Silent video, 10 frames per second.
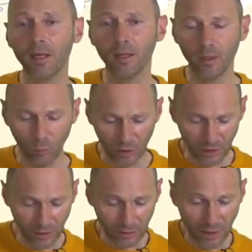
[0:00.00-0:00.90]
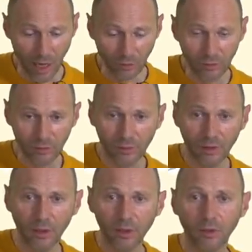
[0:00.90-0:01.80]
We can count
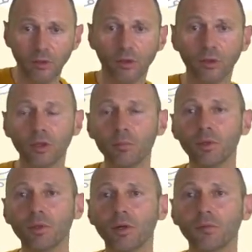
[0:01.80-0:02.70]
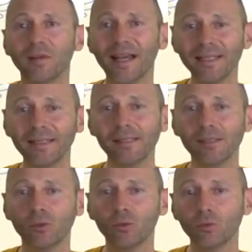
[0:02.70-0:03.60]
the number of
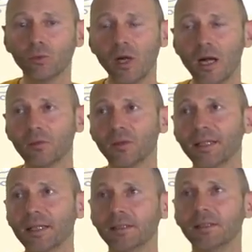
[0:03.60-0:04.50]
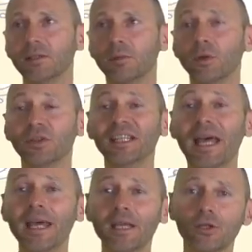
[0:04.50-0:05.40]
lines to have an idea about the
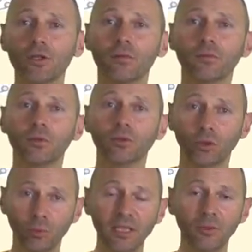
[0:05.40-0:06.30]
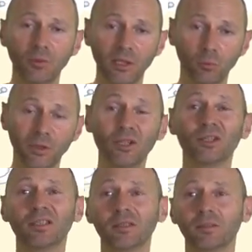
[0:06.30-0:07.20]
age of the tree when we
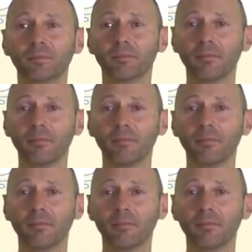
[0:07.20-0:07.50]
cut it.